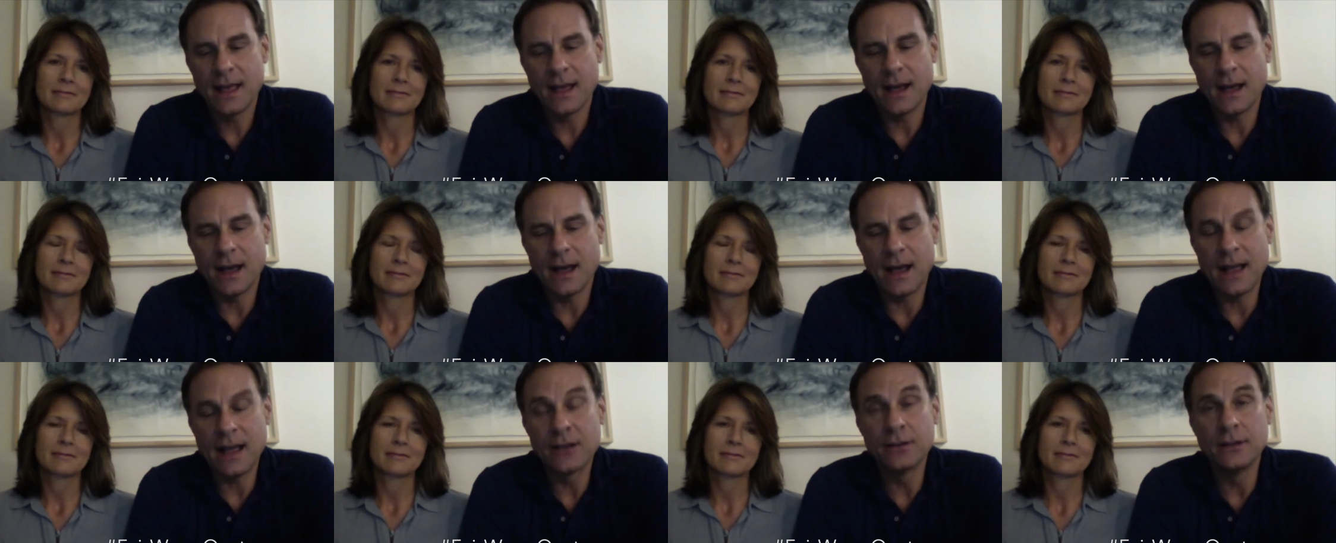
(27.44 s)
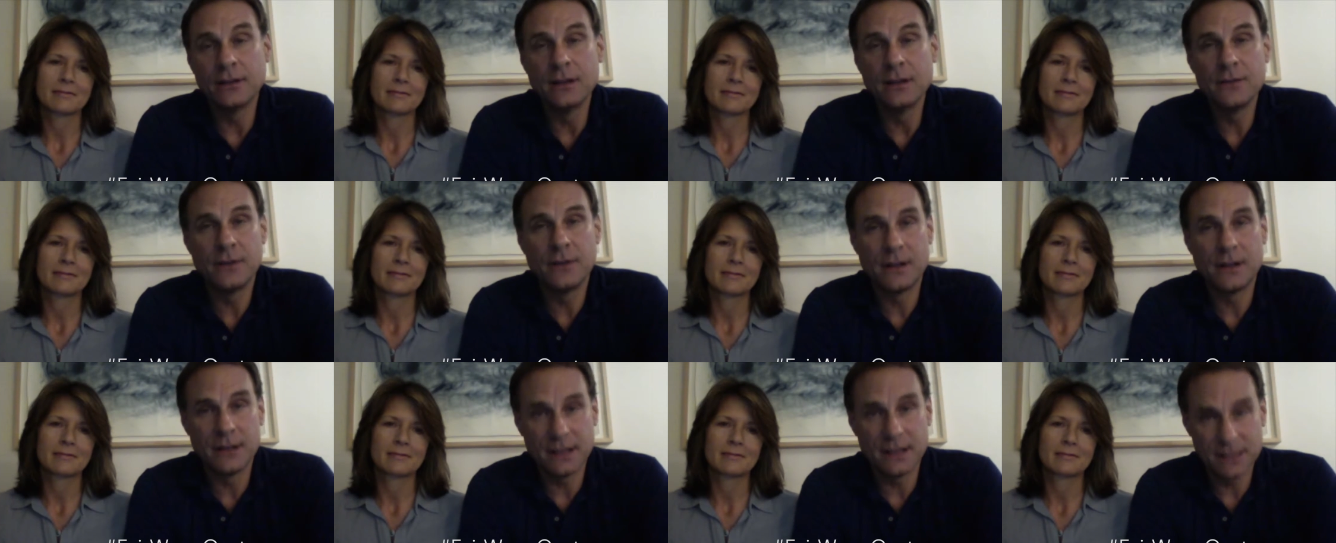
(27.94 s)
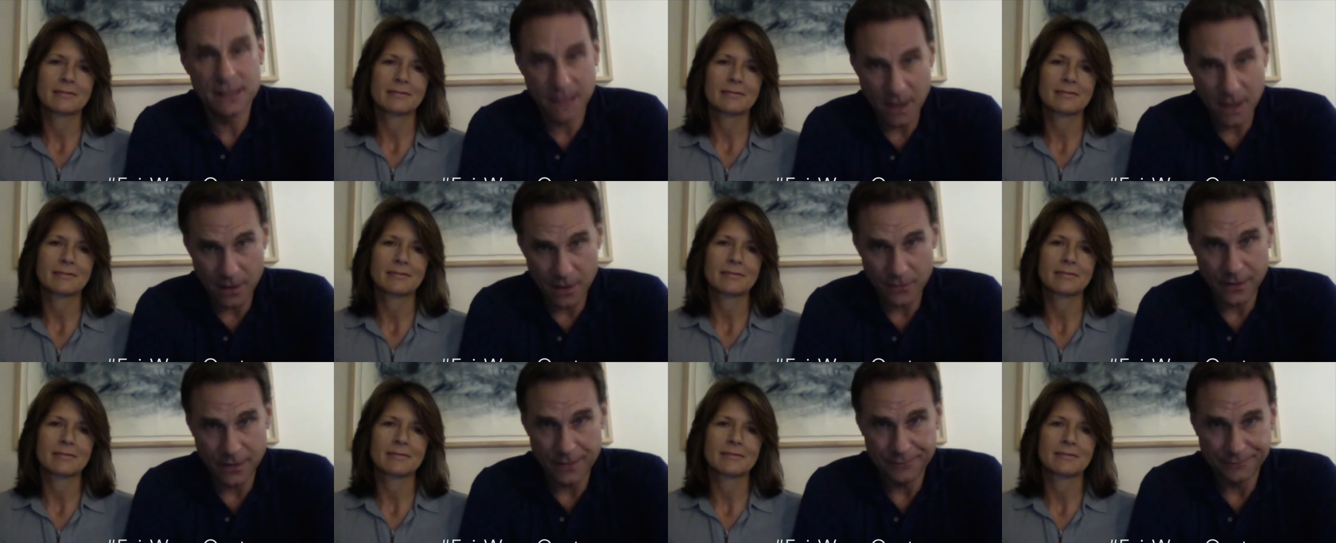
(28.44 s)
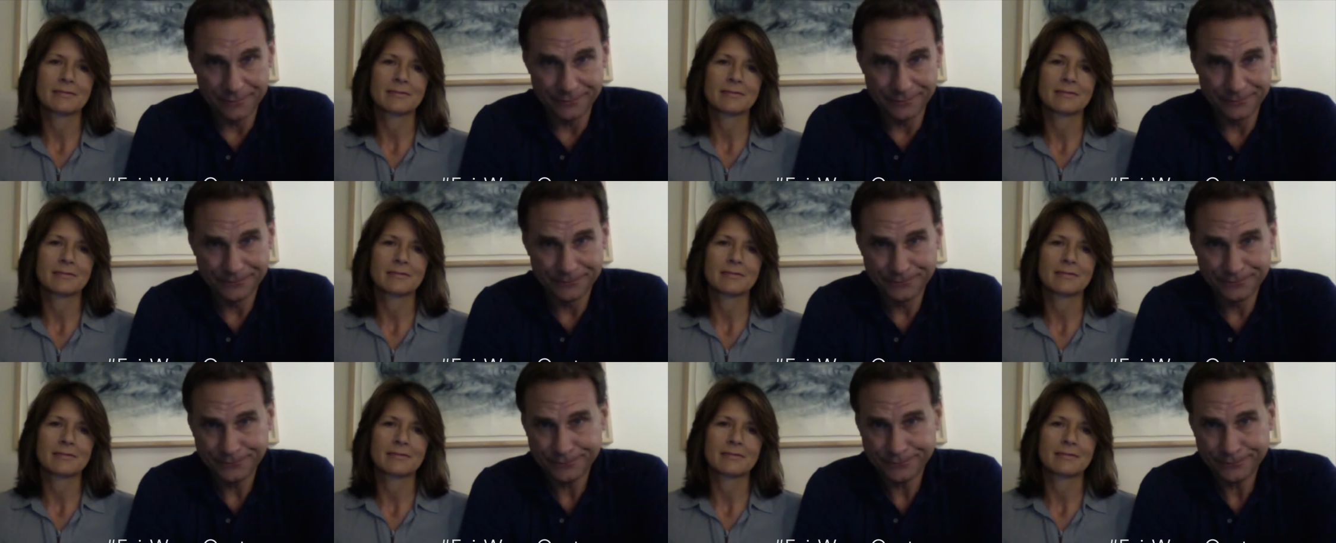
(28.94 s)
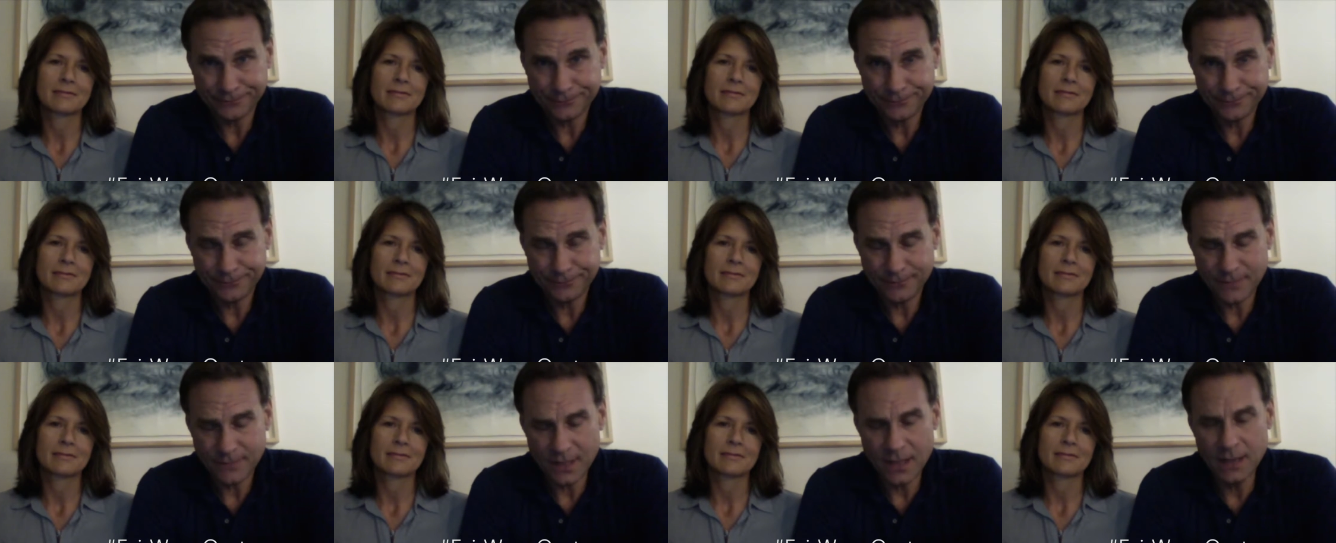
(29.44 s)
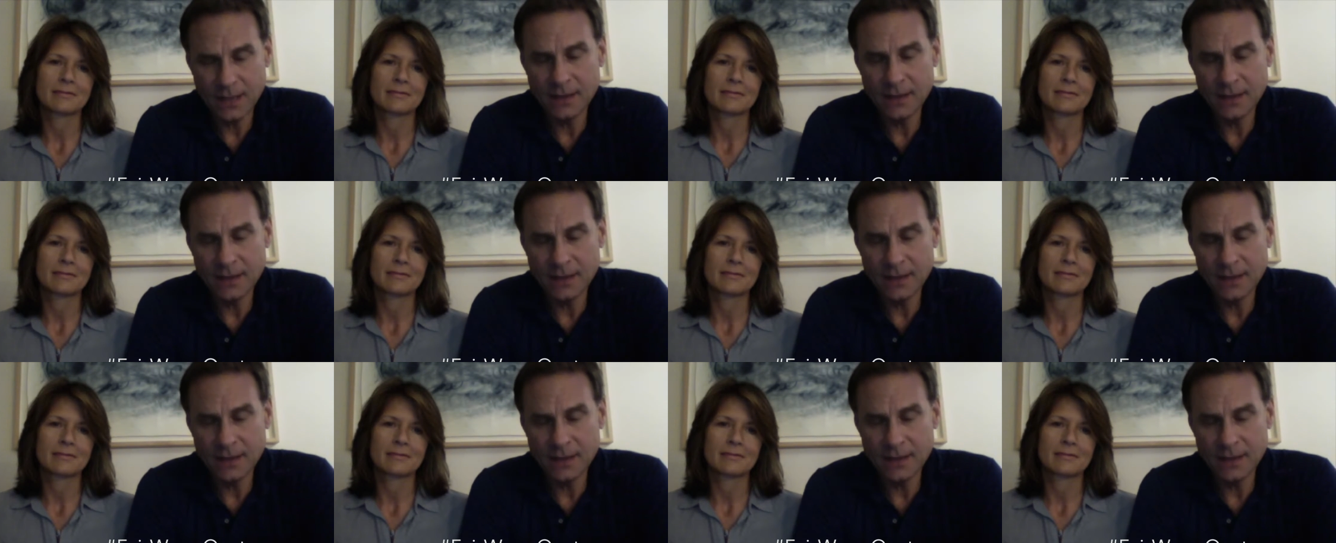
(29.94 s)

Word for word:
Speaker 1: I could live on that salary. In